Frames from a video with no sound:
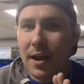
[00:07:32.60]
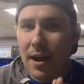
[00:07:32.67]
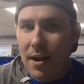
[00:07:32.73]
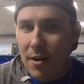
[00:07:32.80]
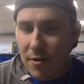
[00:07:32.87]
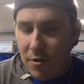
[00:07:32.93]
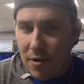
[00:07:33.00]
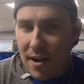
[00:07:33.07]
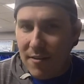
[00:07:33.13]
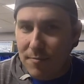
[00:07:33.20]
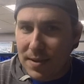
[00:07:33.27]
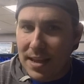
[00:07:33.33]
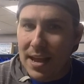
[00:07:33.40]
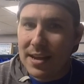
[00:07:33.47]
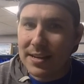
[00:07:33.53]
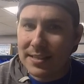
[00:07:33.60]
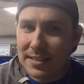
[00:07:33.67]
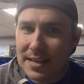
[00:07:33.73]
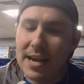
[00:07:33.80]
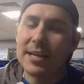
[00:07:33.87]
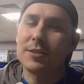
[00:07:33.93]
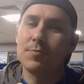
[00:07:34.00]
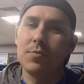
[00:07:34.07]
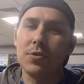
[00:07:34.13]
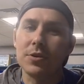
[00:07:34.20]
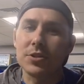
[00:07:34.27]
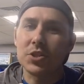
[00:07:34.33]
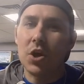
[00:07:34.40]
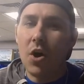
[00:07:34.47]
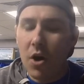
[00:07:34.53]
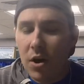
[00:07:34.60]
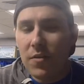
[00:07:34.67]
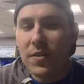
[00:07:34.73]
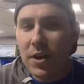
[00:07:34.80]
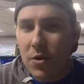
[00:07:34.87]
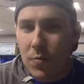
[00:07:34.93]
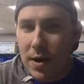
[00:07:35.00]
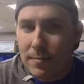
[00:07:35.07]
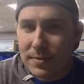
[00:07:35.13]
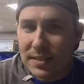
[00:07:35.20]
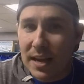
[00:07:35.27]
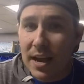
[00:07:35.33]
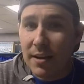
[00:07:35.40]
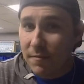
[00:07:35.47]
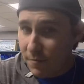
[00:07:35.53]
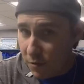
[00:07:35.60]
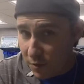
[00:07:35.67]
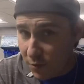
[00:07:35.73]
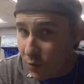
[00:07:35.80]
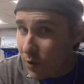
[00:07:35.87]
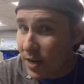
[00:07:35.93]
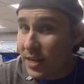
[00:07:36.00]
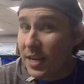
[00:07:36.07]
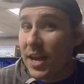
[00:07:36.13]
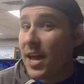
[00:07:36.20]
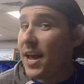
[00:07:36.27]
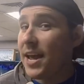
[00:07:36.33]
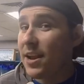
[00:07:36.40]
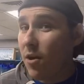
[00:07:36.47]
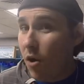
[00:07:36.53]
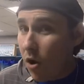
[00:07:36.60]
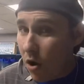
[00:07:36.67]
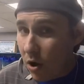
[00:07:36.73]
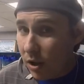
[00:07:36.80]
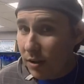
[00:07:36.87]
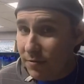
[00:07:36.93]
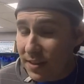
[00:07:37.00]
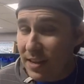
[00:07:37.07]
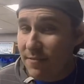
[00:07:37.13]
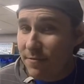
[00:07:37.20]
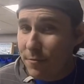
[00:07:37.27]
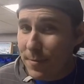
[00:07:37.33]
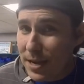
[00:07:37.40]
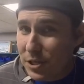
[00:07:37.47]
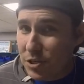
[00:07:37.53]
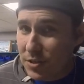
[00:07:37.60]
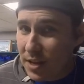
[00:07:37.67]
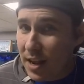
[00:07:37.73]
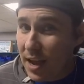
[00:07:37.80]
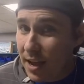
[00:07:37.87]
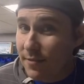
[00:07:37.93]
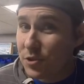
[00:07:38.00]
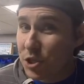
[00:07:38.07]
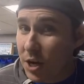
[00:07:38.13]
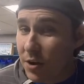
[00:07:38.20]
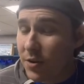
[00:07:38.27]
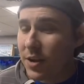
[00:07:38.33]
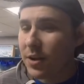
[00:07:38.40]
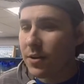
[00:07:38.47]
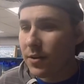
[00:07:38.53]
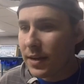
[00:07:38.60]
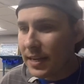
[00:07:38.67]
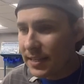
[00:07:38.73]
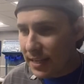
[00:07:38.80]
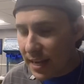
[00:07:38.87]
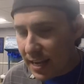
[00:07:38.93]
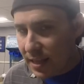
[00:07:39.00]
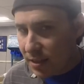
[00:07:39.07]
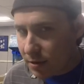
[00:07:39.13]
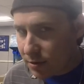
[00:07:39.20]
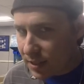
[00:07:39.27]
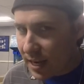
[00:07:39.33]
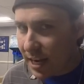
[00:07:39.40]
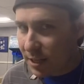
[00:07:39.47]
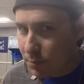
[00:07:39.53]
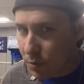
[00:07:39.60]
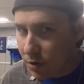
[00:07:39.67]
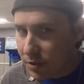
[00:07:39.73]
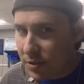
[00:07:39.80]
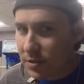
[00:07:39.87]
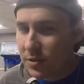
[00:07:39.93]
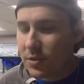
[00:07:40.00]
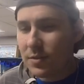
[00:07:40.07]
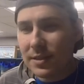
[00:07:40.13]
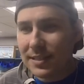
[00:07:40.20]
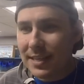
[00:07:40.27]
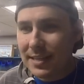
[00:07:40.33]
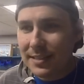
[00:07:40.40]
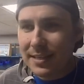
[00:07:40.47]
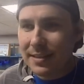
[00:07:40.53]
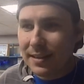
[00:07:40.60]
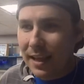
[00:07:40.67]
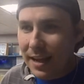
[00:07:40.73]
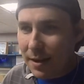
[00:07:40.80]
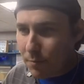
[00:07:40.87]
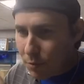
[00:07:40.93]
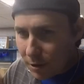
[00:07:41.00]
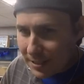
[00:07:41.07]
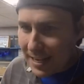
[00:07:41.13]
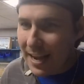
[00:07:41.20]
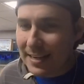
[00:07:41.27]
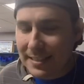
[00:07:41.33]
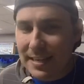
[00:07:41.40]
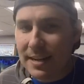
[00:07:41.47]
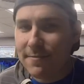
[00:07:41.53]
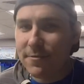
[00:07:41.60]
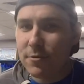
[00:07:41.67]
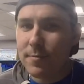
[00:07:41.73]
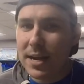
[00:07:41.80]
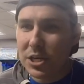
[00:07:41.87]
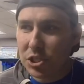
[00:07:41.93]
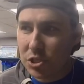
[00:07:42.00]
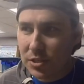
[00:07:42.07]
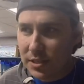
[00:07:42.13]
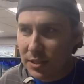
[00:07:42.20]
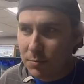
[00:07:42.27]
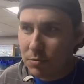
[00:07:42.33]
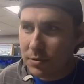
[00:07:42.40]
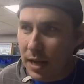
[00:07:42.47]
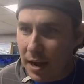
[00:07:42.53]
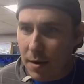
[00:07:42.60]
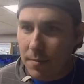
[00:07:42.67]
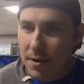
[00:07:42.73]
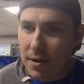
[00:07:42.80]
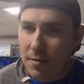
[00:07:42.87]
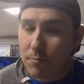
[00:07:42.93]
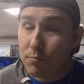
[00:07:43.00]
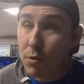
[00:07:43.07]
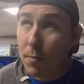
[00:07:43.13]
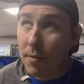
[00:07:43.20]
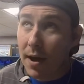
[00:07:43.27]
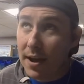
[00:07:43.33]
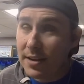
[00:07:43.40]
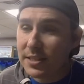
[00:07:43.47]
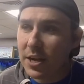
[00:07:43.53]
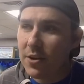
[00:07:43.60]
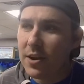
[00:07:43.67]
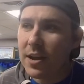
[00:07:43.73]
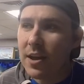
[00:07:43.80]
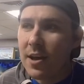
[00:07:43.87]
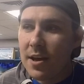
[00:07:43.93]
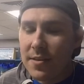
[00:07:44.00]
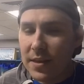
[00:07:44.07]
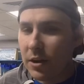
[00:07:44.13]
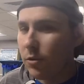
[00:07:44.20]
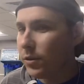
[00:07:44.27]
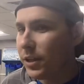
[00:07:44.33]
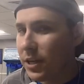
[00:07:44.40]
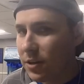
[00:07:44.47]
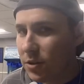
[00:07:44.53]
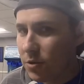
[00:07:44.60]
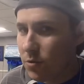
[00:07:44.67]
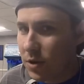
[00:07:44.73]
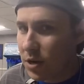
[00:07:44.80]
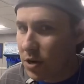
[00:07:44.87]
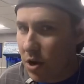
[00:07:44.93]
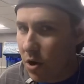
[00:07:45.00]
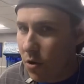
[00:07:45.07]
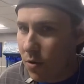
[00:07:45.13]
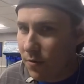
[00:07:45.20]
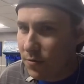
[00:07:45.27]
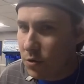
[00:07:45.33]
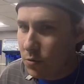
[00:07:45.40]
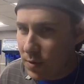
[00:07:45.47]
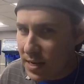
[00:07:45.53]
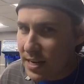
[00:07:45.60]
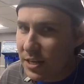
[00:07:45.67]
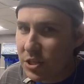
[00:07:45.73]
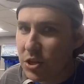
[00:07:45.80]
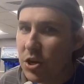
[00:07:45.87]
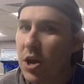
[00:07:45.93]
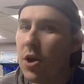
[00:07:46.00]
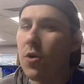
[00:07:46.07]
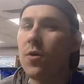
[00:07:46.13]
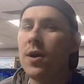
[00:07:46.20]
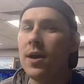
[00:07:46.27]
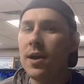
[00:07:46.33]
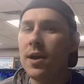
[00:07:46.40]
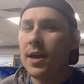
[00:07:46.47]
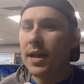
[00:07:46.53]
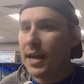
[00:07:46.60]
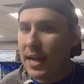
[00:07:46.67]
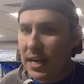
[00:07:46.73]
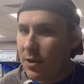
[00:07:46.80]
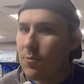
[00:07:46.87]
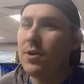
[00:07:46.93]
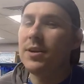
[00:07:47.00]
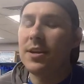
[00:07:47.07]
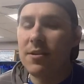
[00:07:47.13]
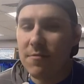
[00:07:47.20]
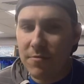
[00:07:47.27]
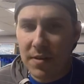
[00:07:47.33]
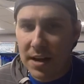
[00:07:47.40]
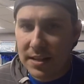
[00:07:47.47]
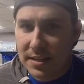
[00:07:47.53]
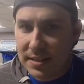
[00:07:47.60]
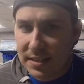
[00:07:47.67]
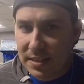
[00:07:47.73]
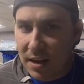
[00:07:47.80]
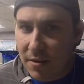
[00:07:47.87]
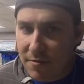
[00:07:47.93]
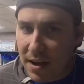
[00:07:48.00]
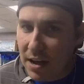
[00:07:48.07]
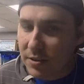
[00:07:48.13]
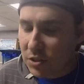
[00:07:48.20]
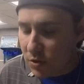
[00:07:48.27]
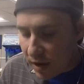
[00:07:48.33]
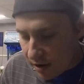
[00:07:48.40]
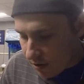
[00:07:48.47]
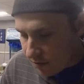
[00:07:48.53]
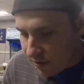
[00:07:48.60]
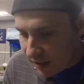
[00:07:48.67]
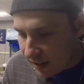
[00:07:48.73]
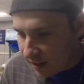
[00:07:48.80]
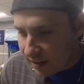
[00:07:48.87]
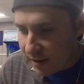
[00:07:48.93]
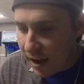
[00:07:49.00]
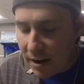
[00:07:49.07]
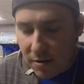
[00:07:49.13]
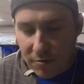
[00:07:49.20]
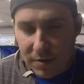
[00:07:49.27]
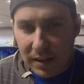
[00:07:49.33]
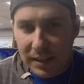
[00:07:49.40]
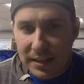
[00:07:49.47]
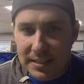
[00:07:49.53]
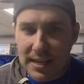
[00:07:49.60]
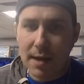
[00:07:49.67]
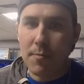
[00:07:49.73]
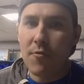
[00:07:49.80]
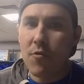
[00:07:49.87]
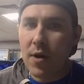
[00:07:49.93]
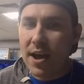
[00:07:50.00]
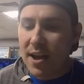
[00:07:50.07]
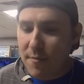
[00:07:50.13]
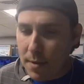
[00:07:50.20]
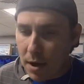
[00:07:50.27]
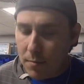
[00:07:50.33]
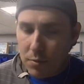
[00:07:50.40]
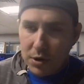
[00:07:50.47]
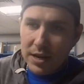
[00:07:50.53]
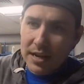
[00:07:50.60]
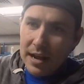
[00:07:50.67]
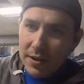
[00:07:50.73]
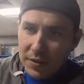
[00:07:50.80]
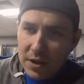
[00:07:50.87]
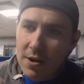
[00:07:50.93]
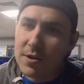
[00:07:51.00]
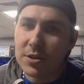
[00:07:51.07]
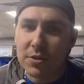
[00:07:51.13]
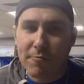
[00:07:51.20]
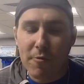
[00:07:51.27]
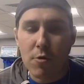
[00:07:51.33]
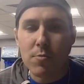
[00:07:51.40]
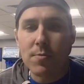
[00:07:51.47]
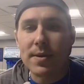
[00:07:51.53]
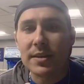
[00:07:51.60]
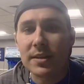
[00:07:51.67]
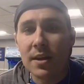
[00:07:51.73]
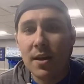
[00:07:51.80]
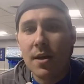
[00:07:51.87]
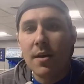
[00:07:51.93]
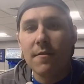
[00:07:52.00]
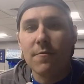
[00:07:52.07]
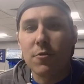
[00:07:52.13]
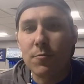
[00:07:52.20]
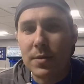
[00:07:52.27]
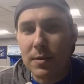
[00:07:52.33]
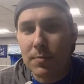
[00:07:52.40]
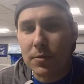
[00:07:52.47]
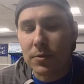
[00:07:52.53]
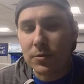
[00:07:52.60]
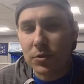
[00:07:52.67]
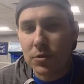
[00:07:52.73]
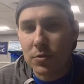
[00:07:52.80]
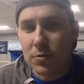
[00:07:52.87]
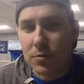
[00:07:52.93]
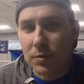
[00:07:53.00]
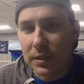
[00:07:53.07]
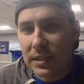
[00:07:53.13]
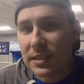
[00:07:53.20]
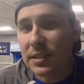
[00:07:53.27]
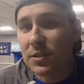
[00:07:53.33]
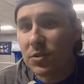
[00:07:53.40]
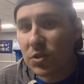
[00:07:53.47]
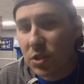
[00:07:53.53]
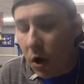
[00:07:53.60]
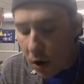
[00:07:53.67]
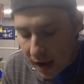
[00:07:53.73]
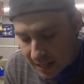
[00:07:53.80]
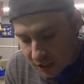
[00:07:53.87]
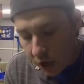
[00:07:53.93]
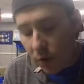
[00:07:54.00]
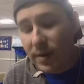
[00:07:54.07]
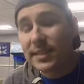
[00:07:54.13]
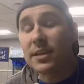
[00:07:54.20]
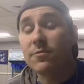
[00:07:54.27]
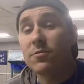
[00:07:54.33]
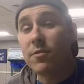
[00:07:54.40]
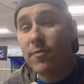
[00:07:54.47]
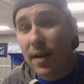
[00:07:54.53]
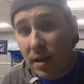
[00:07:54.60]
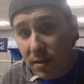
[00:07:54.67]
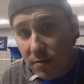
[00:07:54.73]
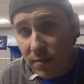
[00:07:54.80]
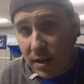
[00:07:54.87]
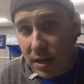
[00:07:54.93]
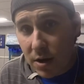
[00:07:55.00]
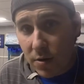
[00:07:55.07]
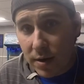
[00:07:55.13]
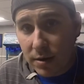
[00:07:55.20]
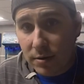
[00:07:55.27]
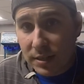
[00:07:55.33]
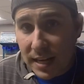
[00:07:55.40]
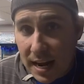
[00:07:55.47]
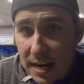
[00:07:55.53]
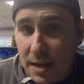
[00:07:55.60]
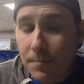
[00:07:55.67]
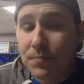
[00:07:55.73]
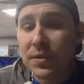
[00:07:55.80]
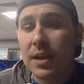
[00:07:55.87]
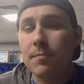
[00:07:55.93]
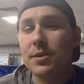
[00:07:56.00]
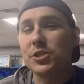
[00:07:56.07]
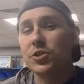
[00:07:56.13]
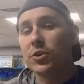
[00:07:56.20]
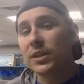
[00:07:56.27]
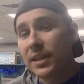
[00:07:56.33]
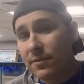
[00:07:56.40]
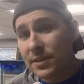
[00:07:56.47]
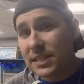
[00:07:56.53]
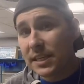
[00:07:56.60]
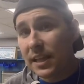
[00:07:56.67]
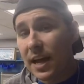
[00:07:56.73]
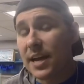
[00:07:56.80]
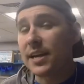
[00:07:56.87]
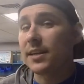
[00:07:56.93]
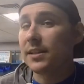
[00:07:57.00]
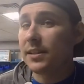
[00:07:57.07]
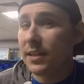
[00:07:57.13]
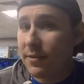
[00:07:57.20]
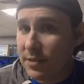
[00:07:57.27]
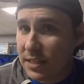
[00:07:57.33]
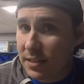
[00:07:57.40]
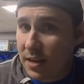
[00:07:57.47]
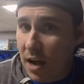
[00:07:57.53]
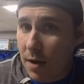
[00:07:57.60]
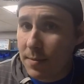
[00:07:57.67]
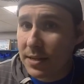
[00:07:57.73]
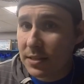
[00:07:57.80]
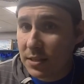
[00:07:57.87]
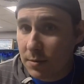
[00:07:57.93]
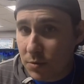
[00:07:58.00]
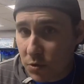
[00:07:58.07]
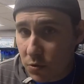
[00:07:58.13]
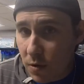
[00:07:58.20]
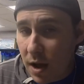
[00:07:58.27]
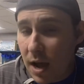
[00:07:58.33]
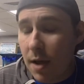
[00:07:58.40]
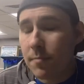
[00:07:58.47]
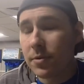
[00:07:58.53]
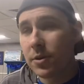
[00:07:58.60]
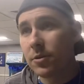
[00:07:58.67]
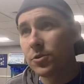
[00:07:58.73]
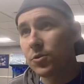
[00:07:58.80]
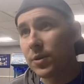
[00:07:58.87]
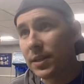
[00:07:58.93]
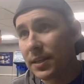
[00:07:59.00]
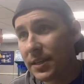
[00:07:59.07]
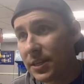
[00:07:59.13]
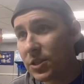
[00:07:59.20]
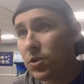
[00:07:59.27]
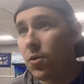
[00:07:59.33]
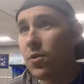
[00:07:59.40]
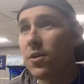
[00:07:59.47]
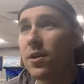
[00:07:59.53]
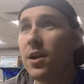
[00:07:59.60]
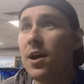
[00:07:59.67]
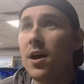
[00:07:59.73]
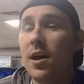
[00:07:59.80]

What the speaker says: aircraft mechanics textbooks on their website for free. And all of the information that I have shared here is in those textbooks. So this isn't like protected information that's proprietary that only you can know if you need to know. Anyone can find this stuff out. So I don't feel any type of way about putting it out there into the firmament for people to listen. So as always, if you found the video entertaining, be sure to leave us a like, leave us a comment, subscribe, go join the Discord,